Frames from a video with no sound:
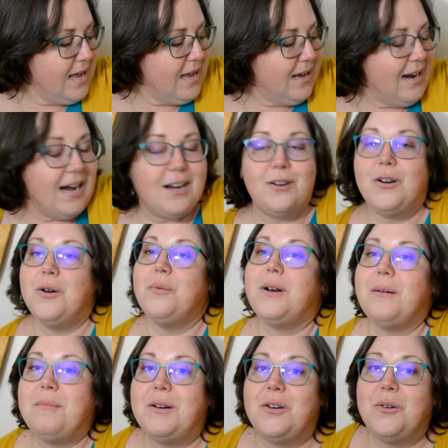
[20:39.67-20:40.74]
I don't know what
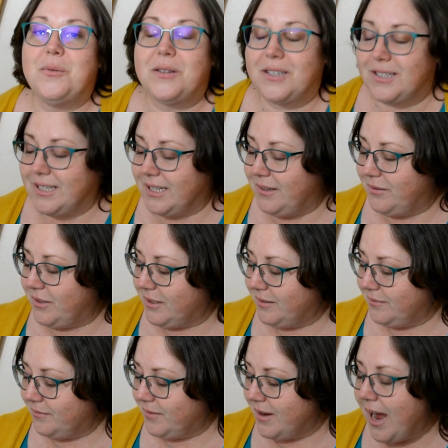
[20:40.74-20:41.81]
I'm going to do with the sleeves.
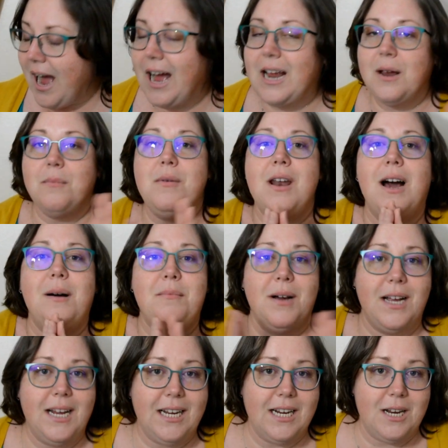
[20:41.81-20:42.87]
I am not
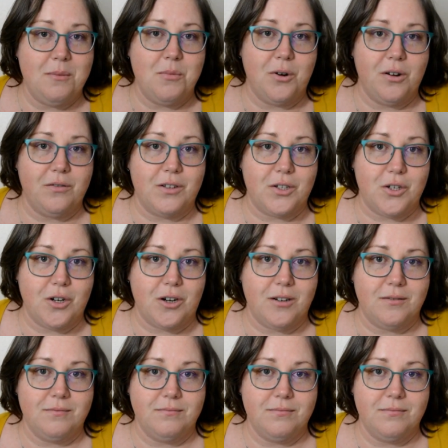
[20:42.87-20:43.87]
buying any more of this yarn.